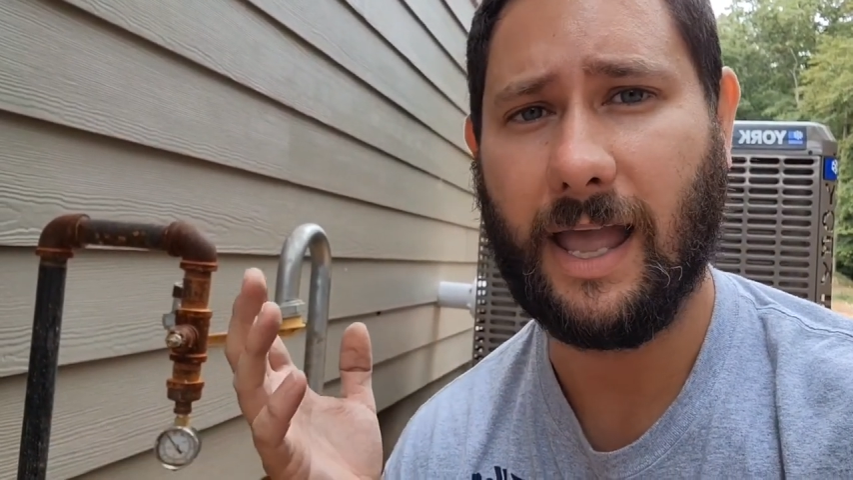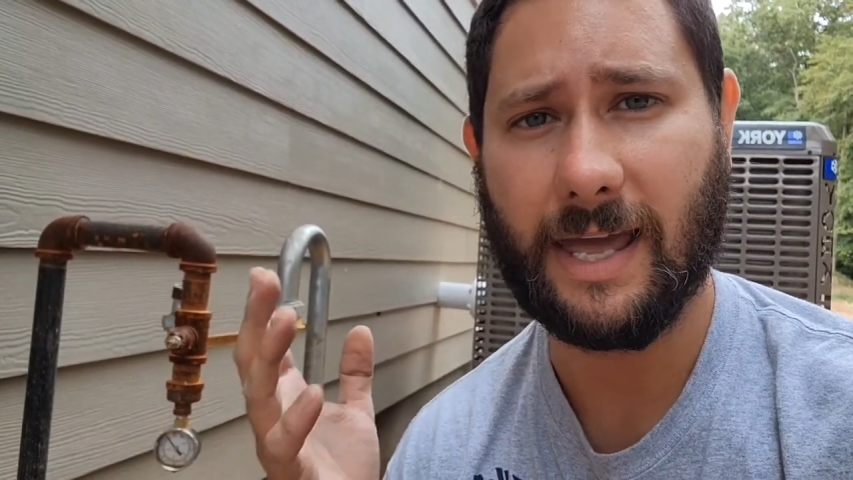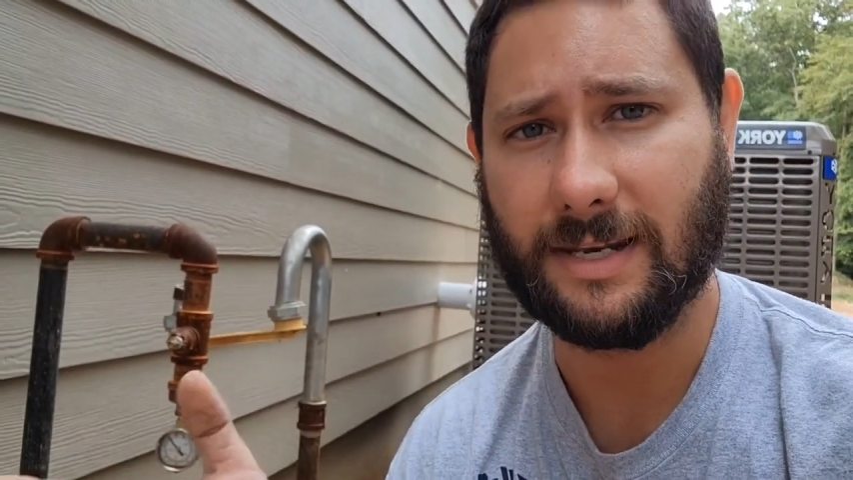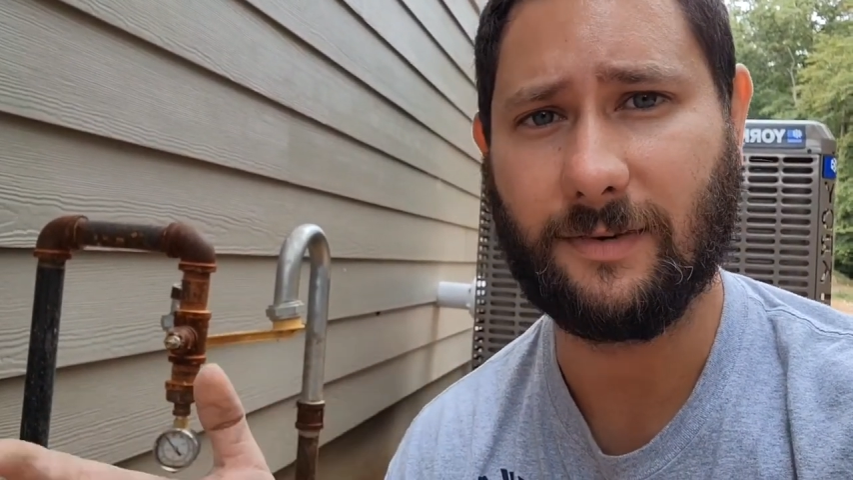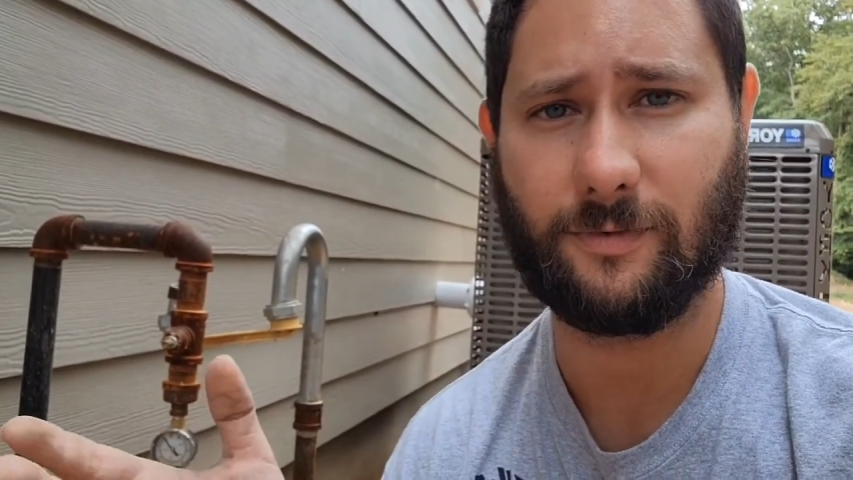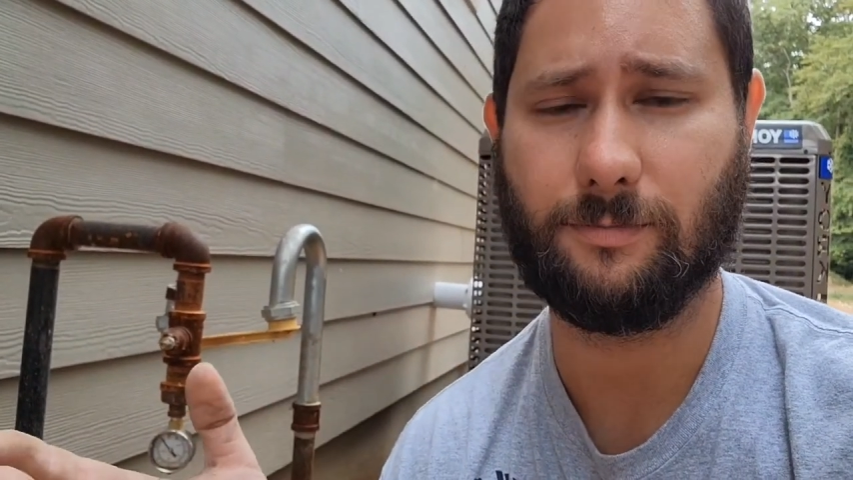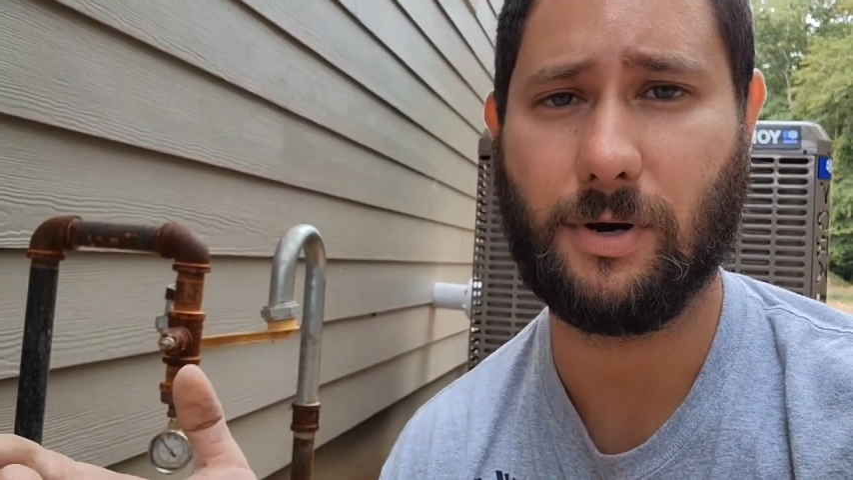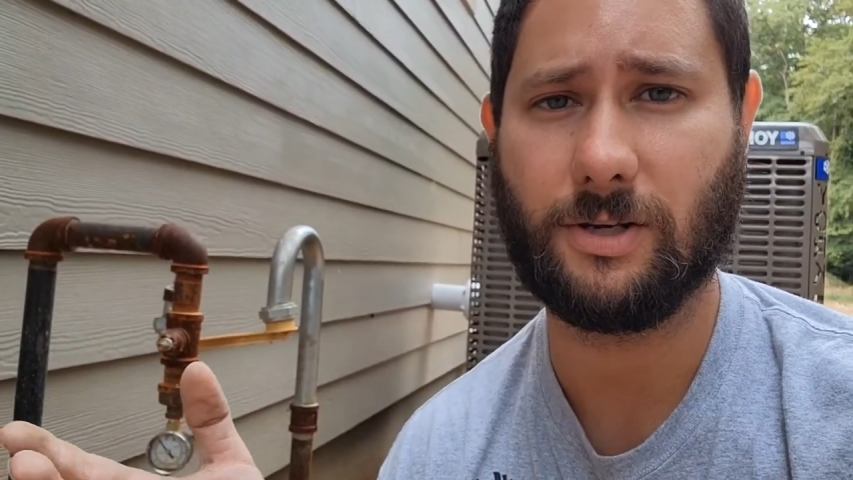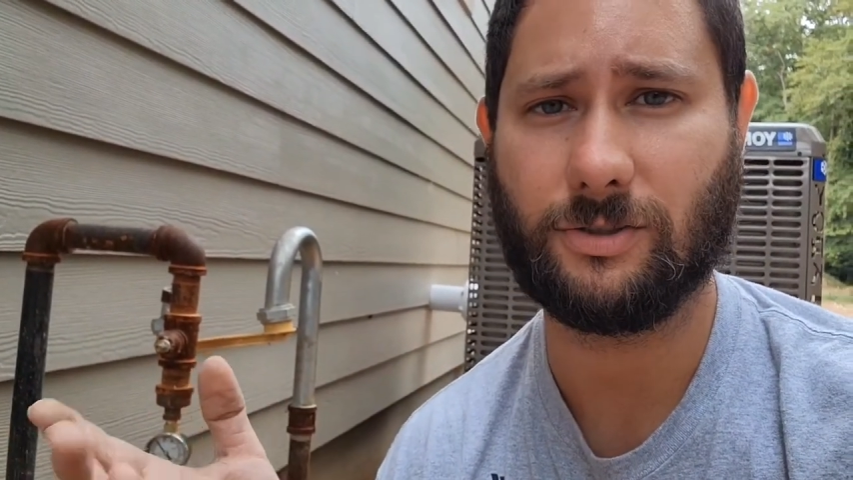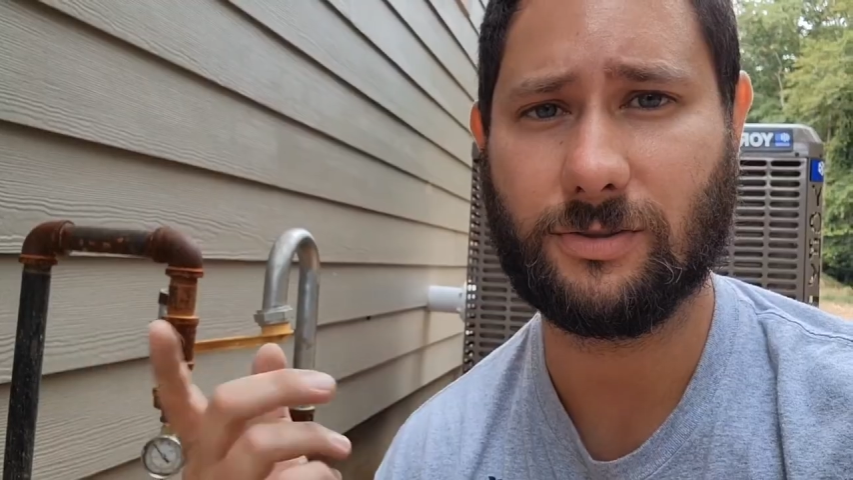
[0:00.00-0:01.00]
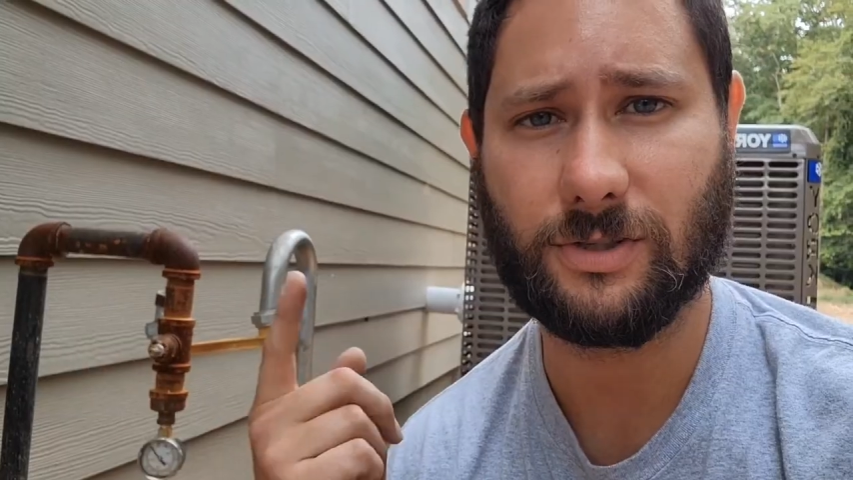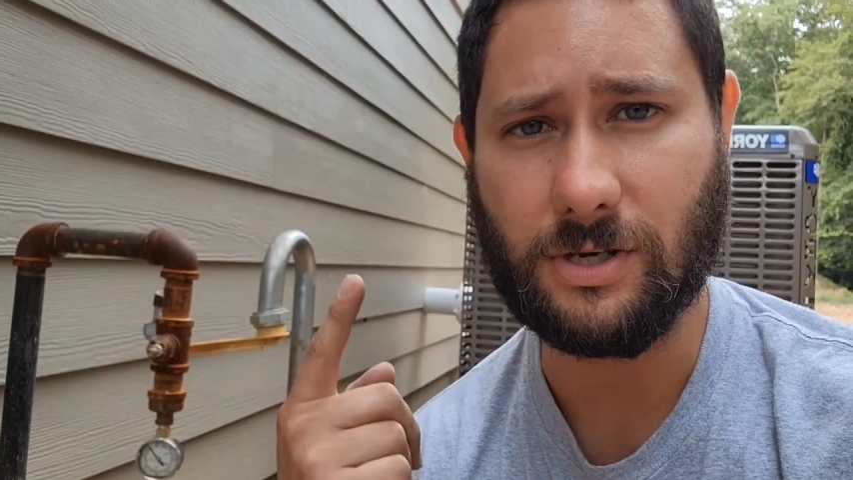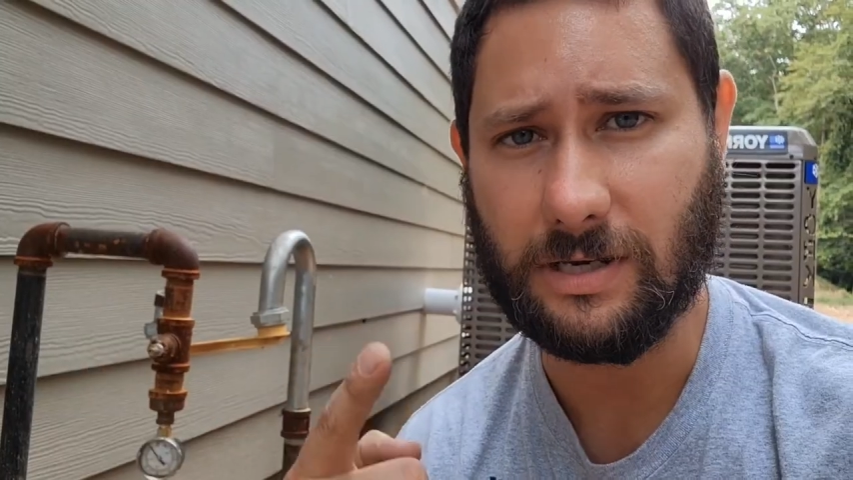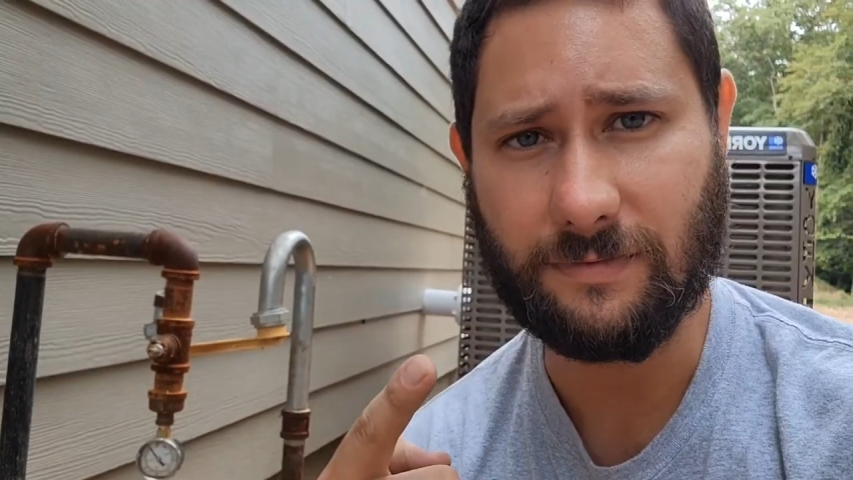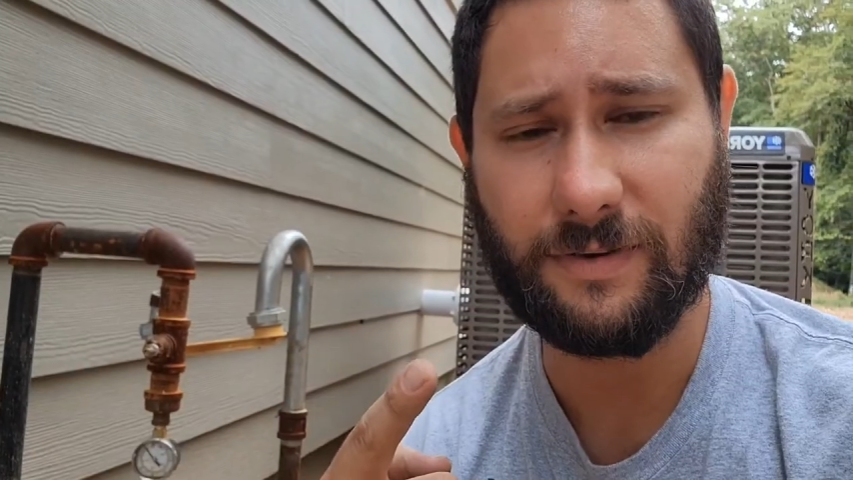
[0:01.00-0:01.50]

and a different pressure. So you need to